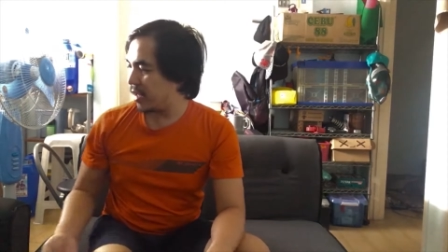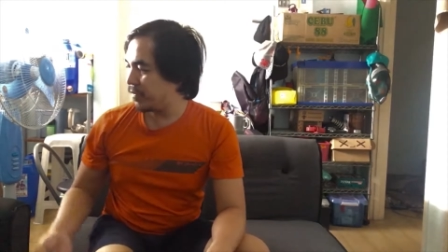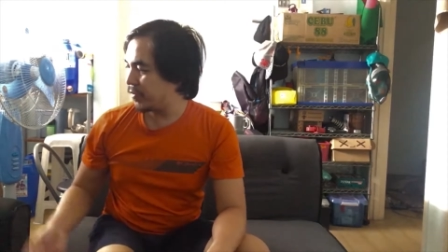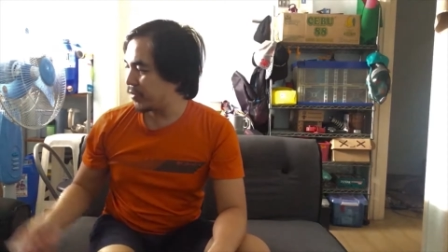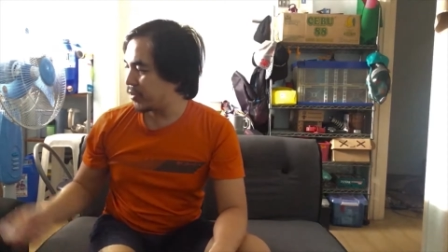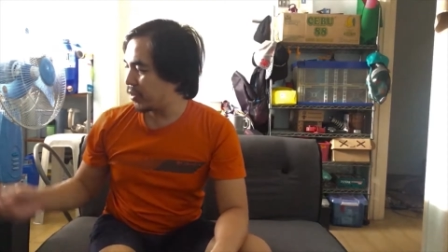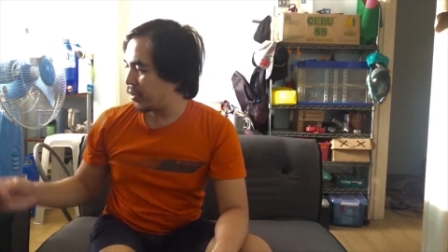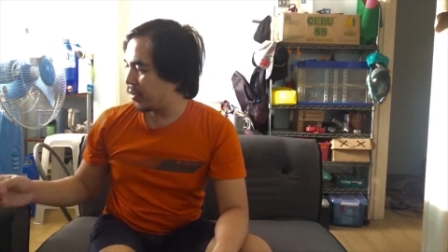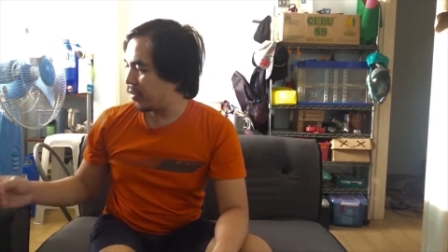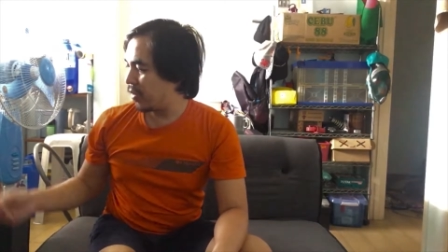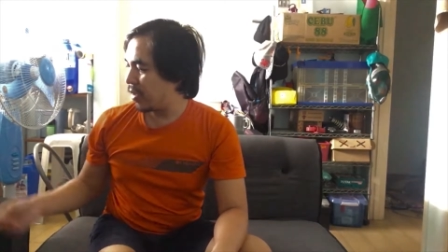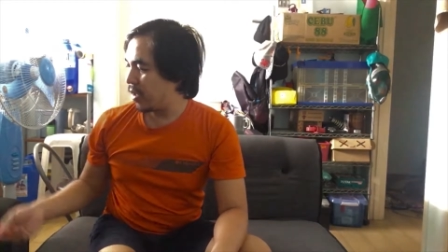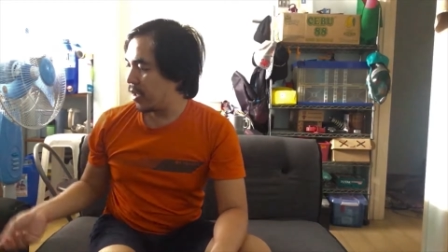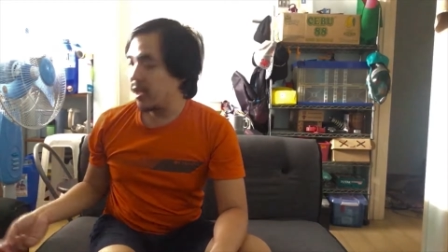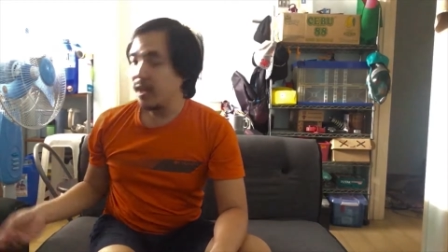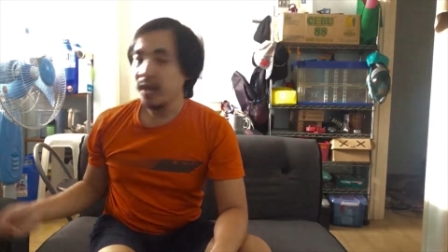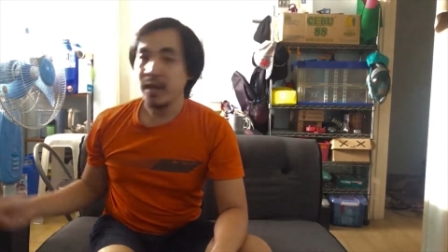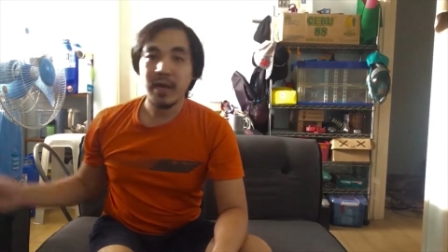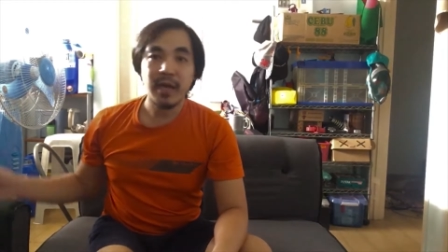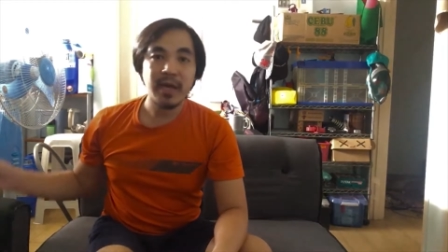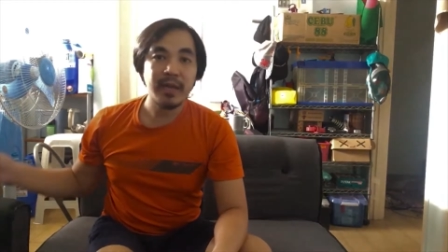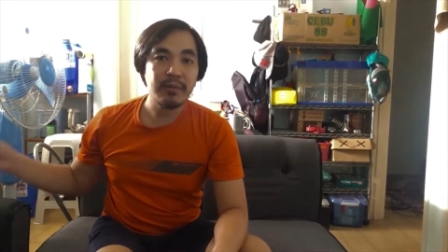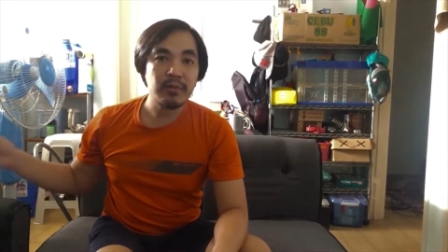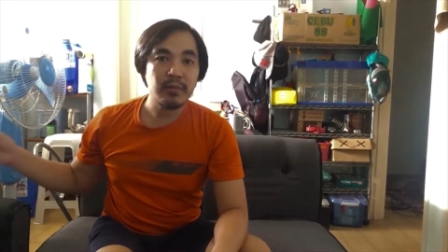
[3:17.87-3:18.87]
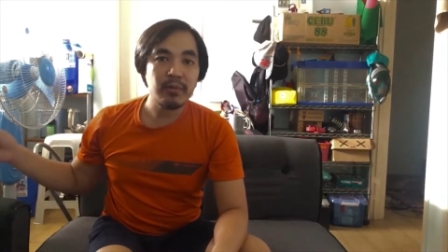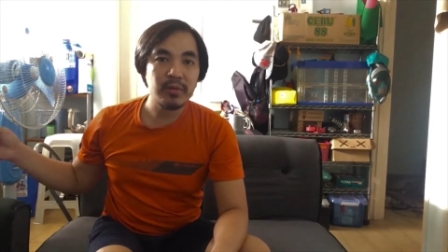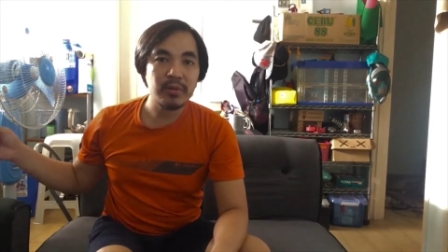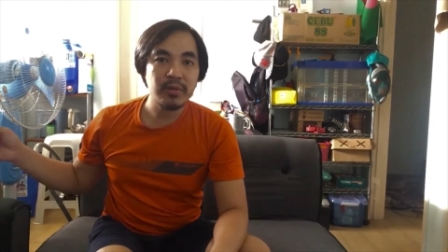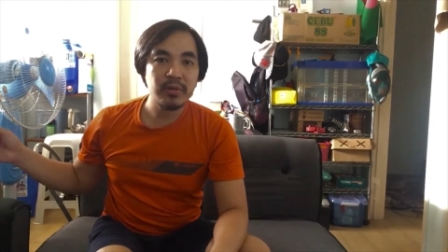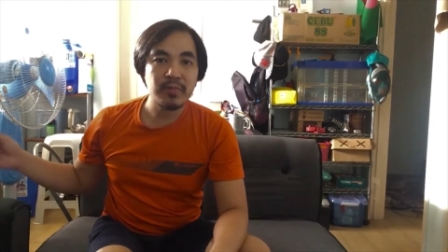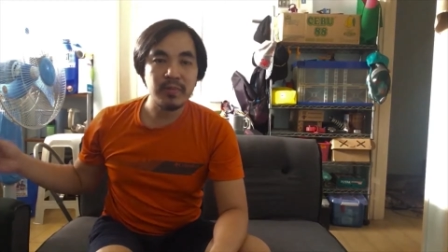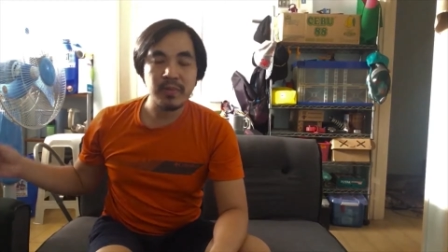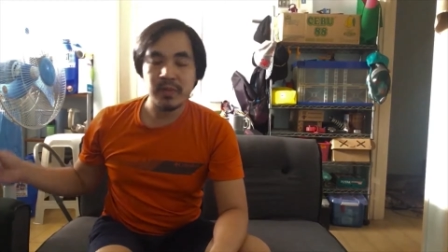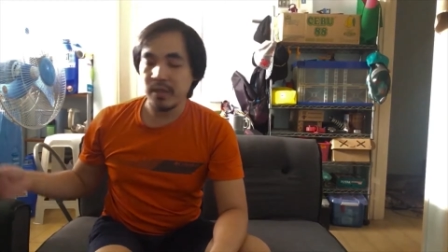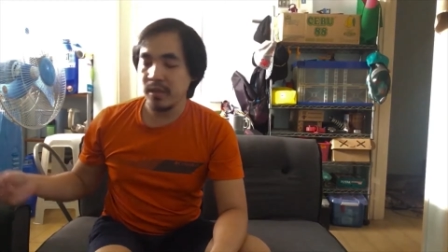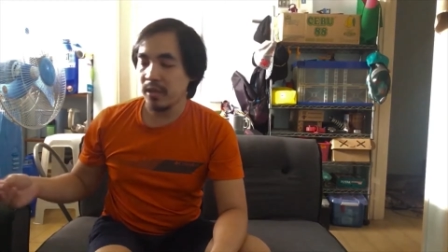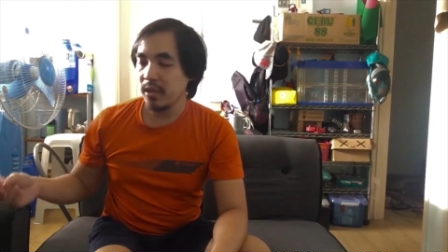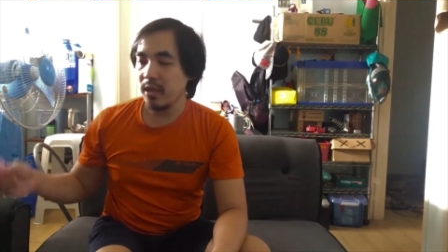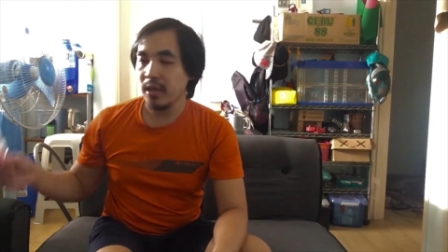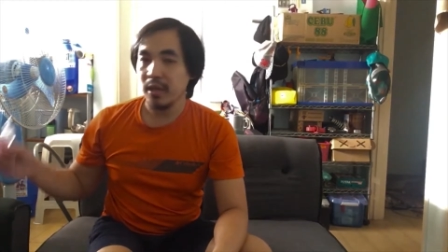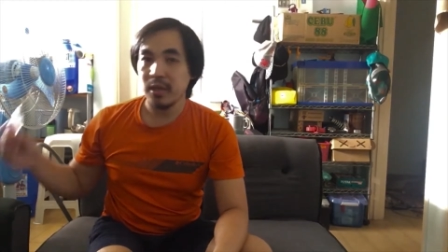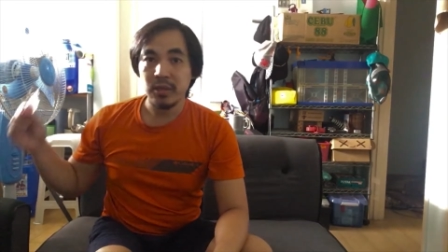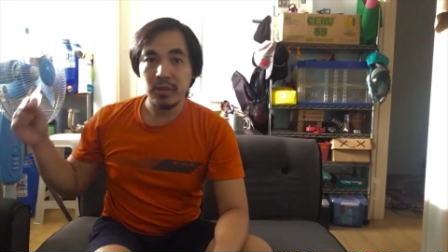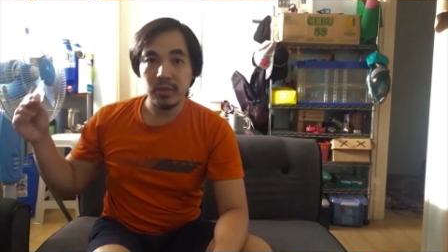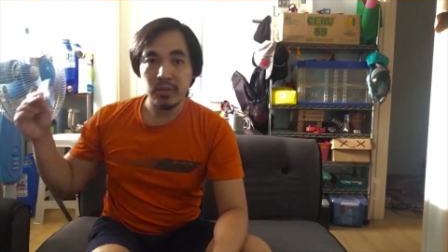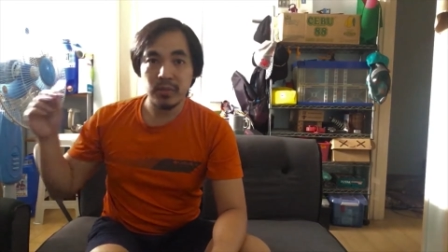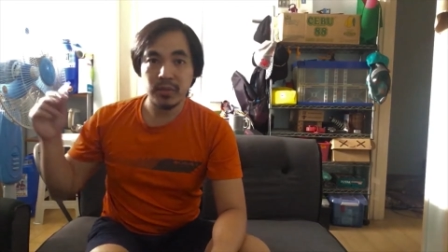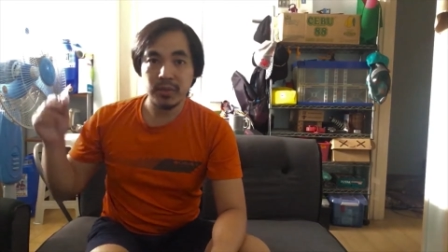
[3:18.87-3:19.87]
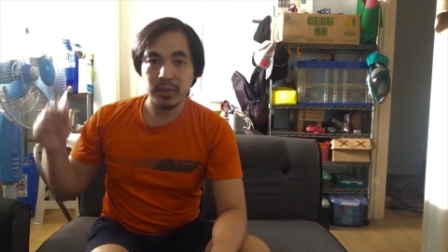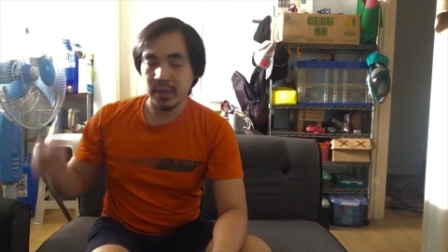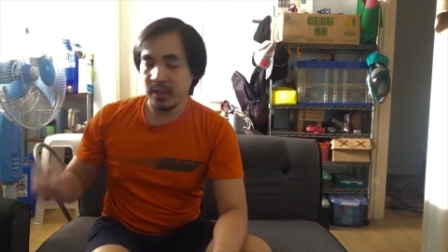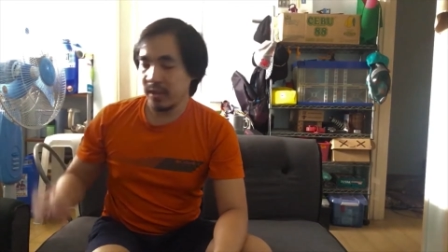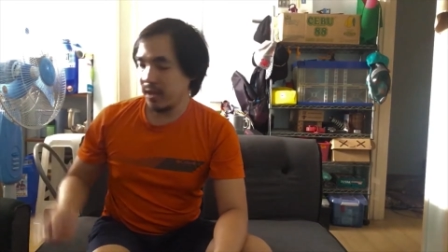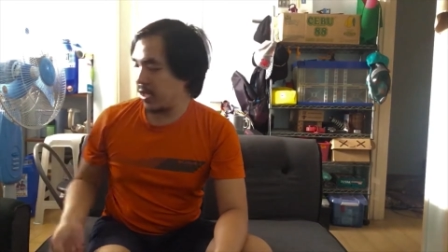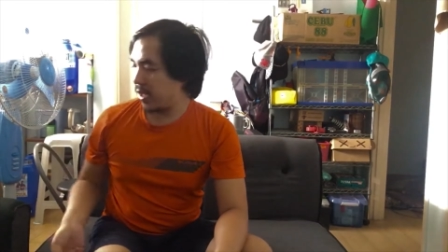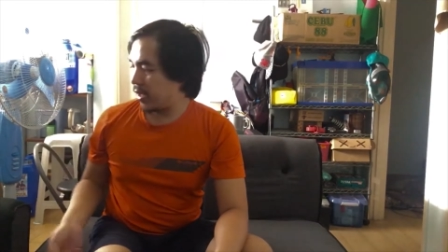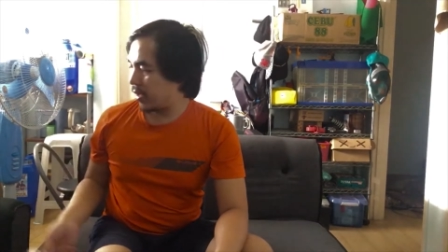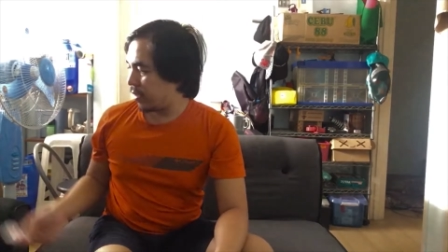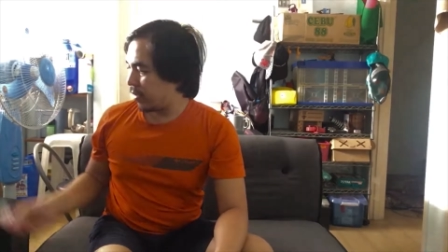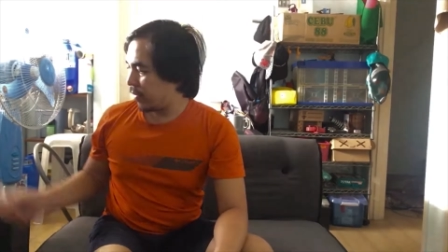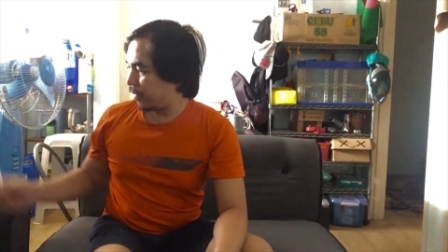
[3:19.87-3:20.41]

So I'm going to be using that.